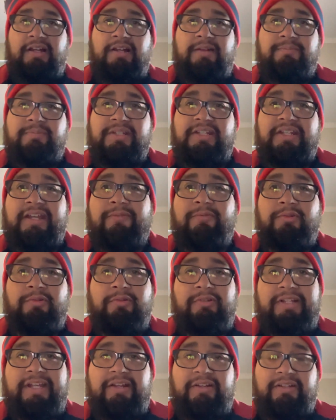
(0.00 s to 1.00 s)
being able
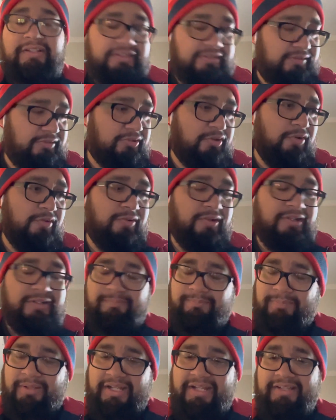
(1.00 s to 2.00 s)
to go
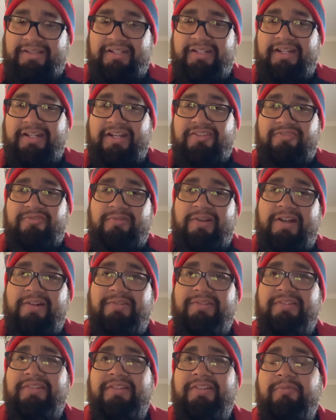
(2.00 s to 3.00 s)
and play in the next
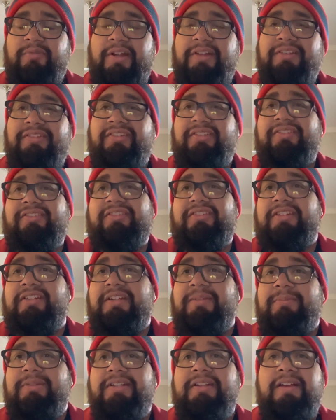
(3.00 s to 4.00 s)
round, in the round of 16.
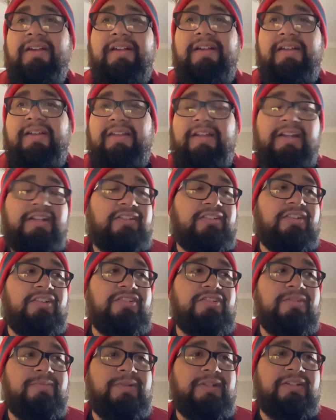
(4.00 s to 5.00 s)
I mean, that is
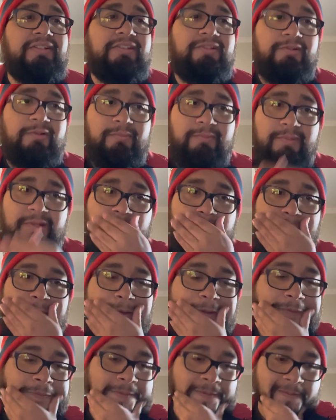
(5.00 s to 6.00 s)
such a big deal, man.
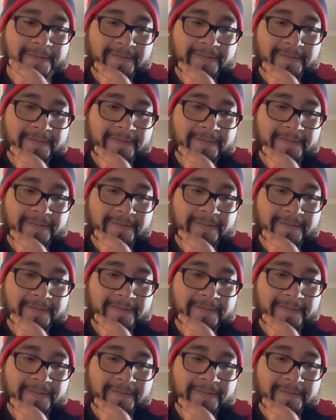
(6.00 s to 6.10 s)
But